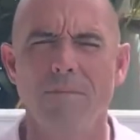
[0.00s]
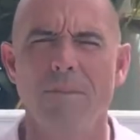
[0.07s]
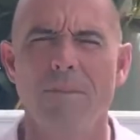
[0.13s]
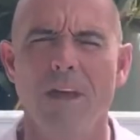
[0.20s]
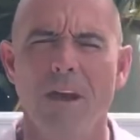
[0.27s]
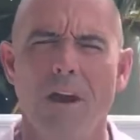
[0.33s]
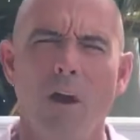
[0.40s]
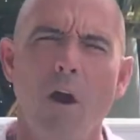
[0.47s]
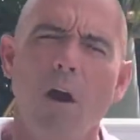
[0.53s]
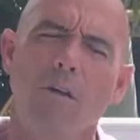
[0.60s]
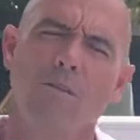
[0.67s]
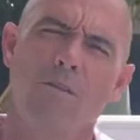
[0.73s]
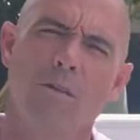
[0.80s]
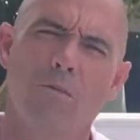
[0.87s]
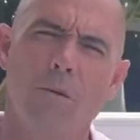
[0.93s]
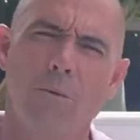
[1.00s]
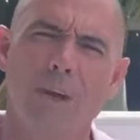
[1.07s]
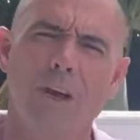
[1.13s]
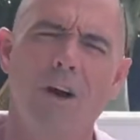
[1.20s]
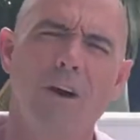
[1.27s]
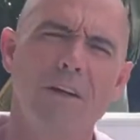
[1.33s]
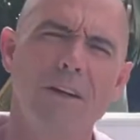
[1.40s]
They're also what we
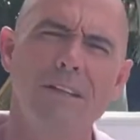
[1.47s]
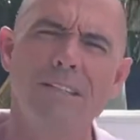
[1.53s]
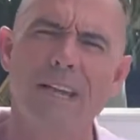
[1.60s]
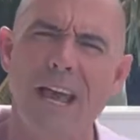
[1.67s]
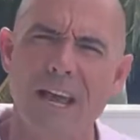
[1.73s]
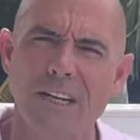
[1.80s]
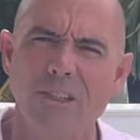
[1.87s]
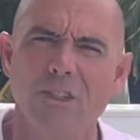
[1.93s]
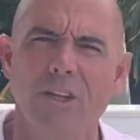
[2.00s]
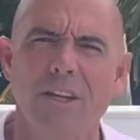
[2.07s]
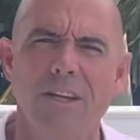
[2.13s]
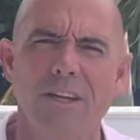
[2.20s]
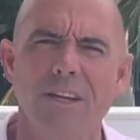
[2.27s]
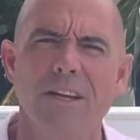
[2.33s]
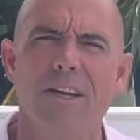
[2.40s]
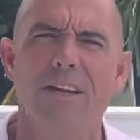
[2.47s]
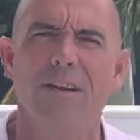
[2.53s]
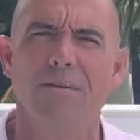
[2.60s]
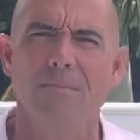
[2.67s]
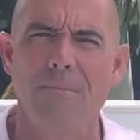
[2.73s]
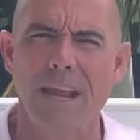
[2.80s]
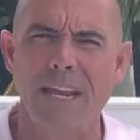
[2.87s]
call attention
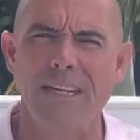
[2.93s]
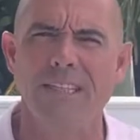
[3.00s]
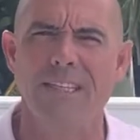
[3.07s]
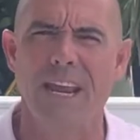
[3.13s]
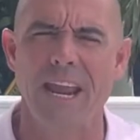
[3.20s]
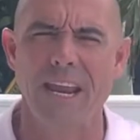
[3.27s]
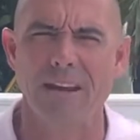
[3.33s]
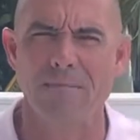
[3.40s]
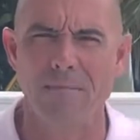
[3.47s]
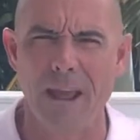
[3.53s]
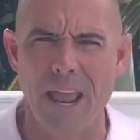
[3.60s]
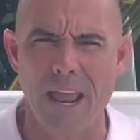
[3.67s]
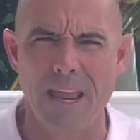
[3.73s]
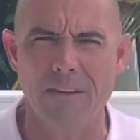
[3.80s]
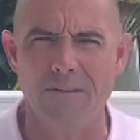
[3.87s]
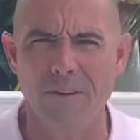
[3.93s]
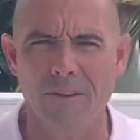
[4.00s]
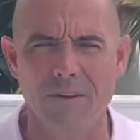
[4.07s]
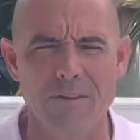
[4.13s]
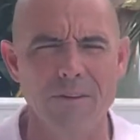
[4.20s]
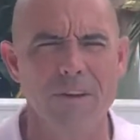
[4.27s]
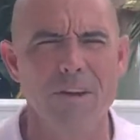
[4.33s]
maintained
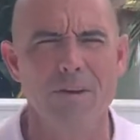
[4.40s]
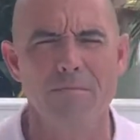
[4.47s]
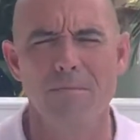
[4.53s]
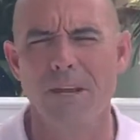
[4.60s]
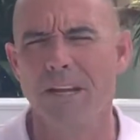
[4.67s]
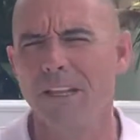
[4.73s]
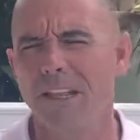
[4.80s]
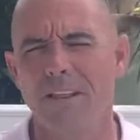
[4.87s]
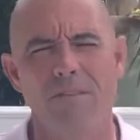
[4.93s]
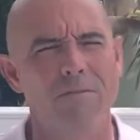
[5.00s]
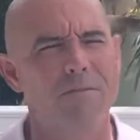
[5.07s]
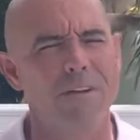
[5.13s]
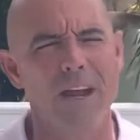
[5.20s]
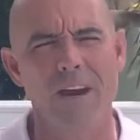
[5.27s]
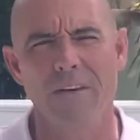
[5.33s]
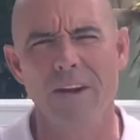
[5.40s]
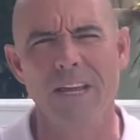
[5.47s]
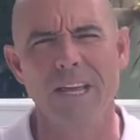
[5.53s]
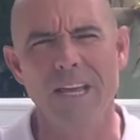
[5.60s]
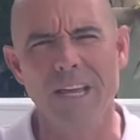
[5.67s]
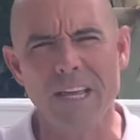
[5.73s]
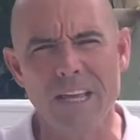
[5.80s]
behaviors, meaning it's
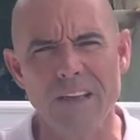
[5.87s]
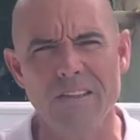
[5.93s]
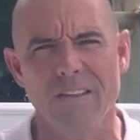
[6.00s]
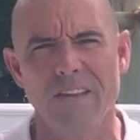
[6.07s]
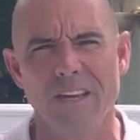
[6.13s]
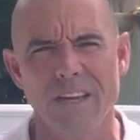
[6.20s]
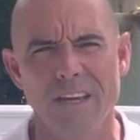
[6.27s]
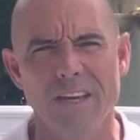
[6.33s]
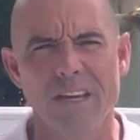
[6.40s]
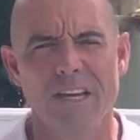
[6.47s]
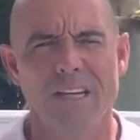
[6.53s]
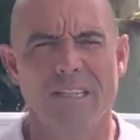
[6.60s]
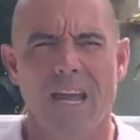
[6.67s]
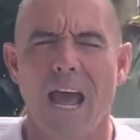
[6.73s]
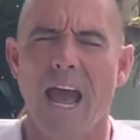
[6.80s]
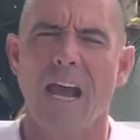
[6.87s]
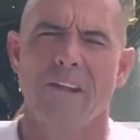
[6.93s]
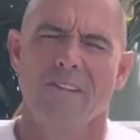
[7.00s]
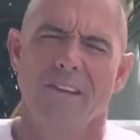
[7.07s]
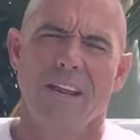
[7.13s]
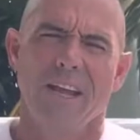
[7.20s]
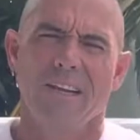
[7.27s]
very easy to
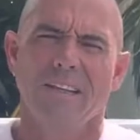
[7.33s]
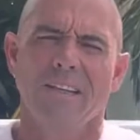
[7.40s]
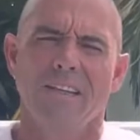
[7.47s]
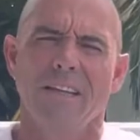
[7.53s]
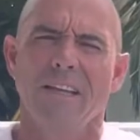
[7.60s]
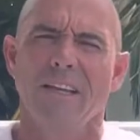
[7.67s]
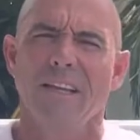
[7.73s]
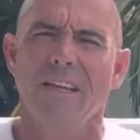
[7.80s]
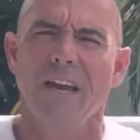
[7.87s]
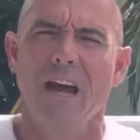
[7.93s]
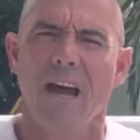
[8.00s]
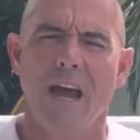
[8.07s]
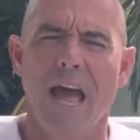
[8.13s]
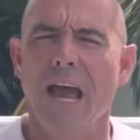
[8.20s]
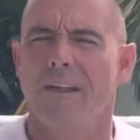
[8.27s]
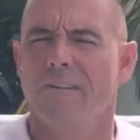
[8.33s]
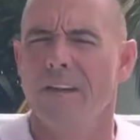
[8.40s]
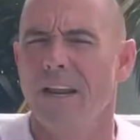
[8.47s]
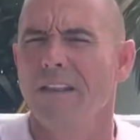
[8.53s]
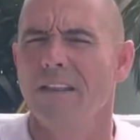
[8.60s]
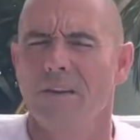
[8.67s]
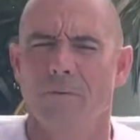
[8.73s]

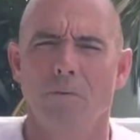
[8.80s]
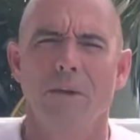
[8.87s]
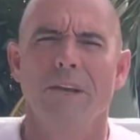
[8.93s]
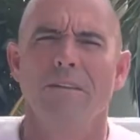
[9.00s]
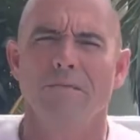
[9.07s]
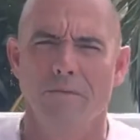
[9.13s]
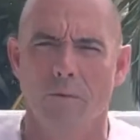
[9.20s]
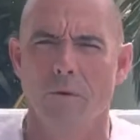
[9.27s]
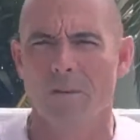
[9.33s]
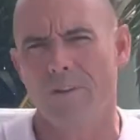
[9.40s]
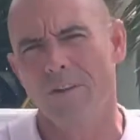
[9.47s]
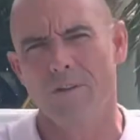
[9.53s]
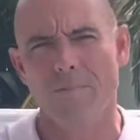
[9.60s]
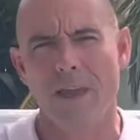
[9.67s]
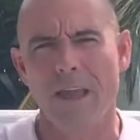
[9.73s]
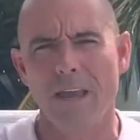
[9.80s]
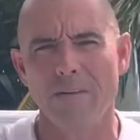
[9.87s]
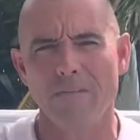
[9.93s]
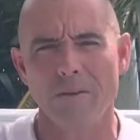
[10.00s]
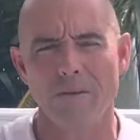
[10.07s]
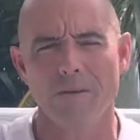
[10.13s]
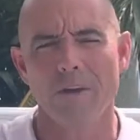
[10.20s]
accidentally reinforce these
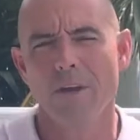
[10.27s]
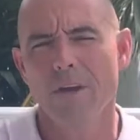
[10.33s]
behaviors.